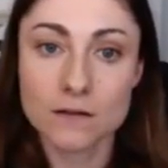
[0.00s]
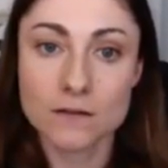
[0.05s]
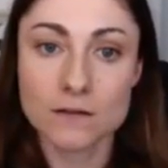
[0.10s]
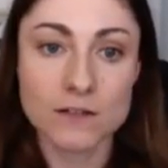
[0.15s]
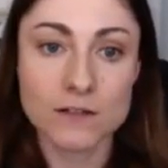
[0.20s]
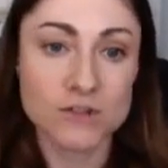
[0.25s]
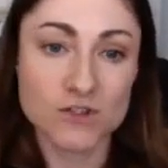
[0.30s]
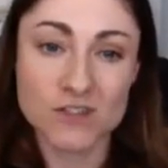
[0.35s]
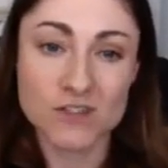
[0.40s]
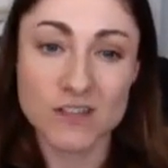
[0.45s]

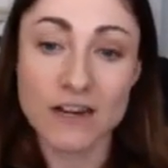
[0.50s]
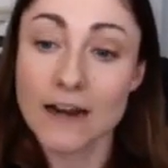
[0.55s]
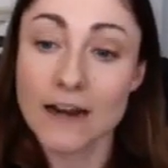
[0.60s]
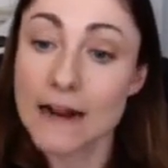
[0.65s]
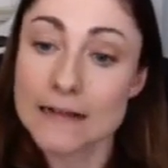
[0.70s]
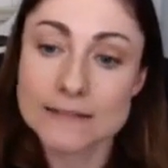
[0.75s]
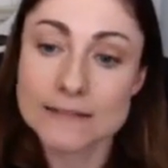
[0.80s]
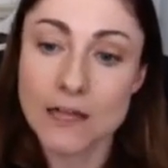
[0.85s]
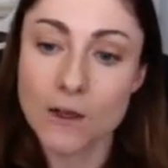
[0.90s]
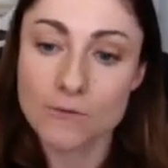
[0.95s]
It's just in an
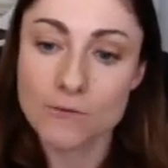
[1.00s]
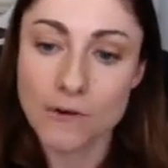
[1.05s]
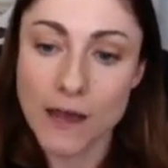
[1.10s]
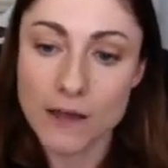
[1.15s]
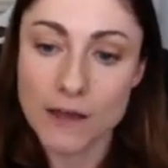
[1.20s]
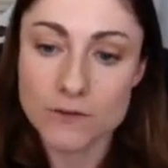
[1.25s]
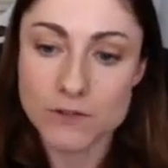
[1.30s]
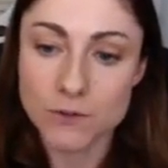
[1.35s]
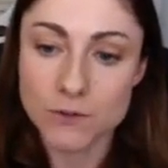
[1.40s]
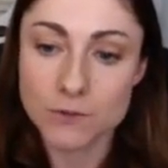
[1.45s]
Excel
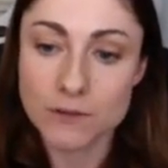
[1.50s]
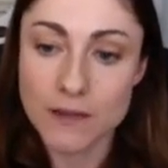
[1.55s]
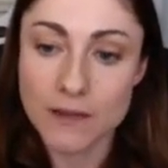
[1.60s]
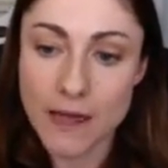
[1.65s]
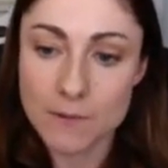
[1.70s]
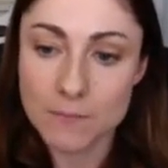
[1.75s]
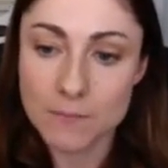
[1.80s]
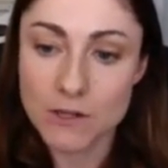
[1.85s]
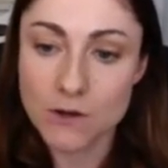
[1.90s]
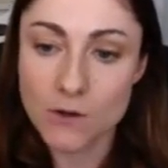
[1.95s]
file. So
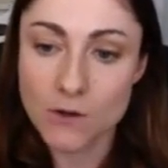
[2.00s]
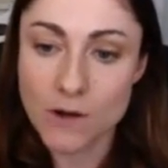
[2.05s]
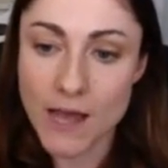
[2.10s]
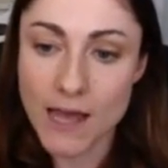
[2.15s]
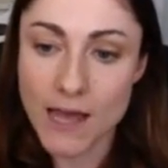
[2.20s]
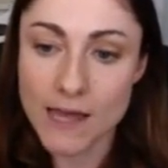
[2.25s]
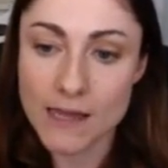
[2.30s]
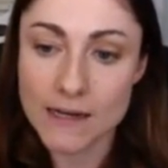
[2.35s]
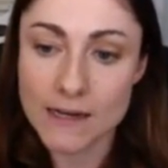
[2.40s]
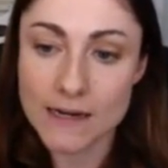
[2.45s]
let me go
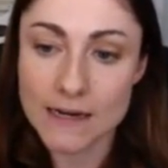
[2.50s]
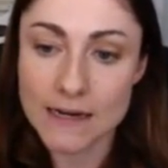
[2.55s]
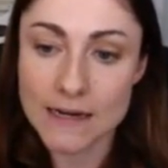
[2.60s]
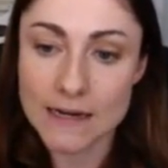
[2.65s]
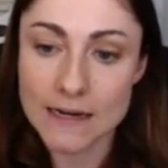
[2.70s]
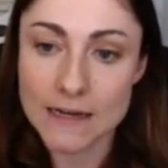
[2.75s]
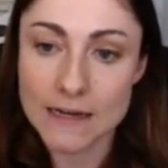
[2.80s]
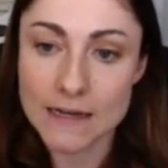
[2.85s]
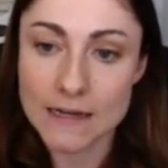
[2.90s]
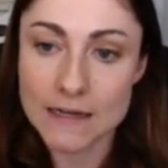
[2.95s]
ahead
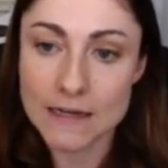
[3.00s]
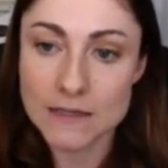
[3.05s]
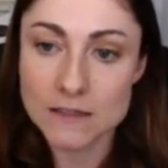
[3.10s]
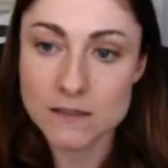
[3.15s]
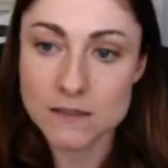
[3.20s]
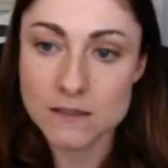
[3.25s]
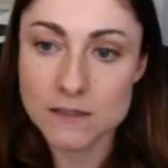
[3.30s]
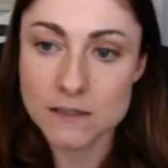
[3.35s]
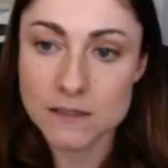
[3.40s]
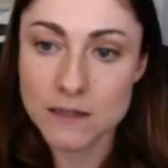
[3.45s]

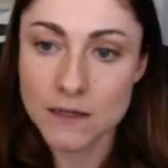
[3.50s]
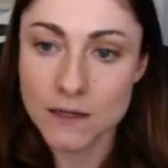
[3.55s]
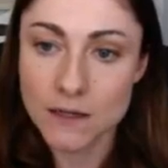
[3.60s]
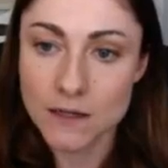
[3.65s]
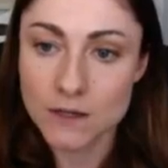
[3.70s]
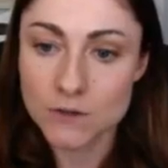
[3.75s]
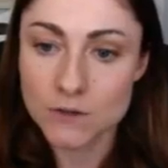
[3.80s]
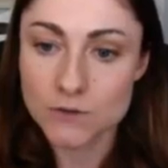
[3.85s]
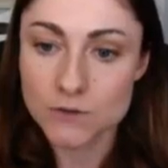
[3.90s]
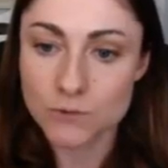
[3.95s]
and
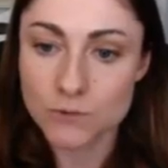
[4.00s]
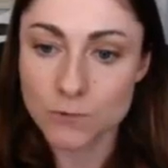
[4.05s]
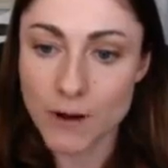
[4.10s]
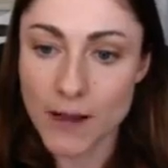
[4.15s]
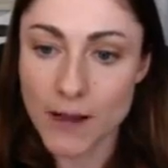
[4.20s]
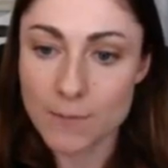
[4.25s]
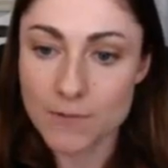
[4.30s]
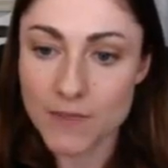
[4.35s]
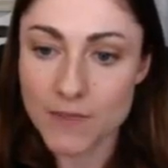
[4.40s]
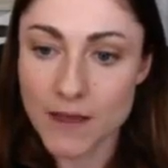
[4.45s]

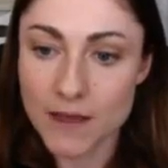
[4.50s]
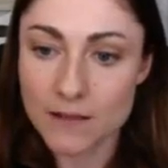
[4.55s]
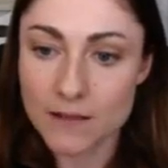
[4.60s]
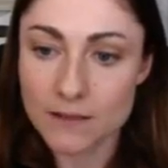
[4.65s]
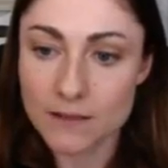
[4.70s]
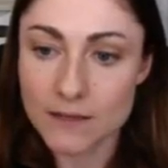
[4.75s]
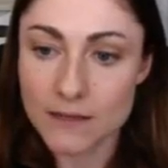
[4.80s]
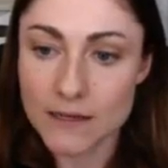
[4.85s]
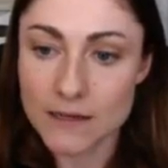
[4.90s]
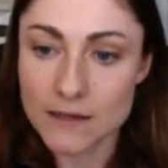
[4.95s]
drop that
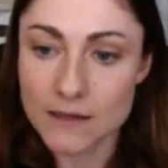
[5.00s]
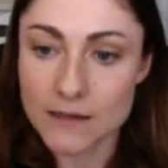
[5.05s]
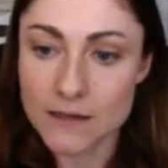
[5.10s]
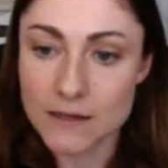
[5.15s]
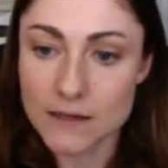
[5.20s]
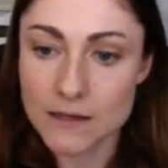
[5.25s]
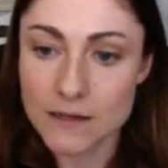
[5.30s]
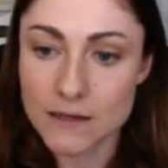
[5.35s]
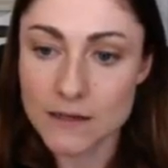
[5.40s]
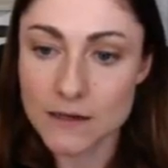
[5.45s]
link
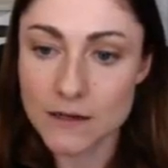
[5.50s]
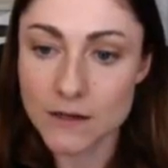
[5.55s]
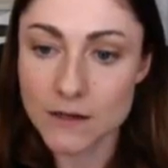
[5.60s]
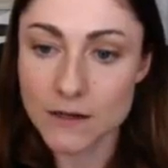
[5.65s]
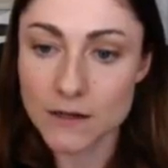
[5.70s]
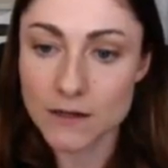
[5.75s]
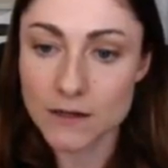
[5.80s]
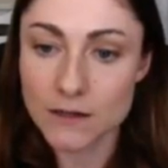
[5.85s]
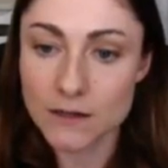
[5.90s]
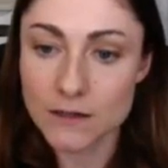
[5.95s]

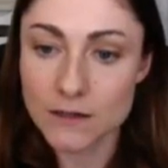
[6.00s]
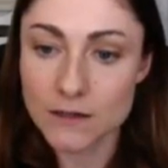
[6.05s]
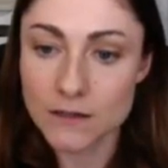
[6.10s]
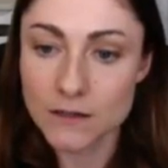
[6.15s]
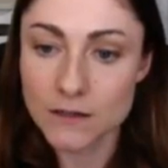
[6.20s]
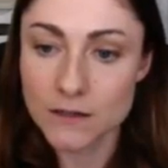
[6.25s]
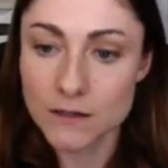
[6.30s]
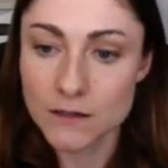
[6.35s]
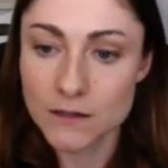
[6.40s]
here.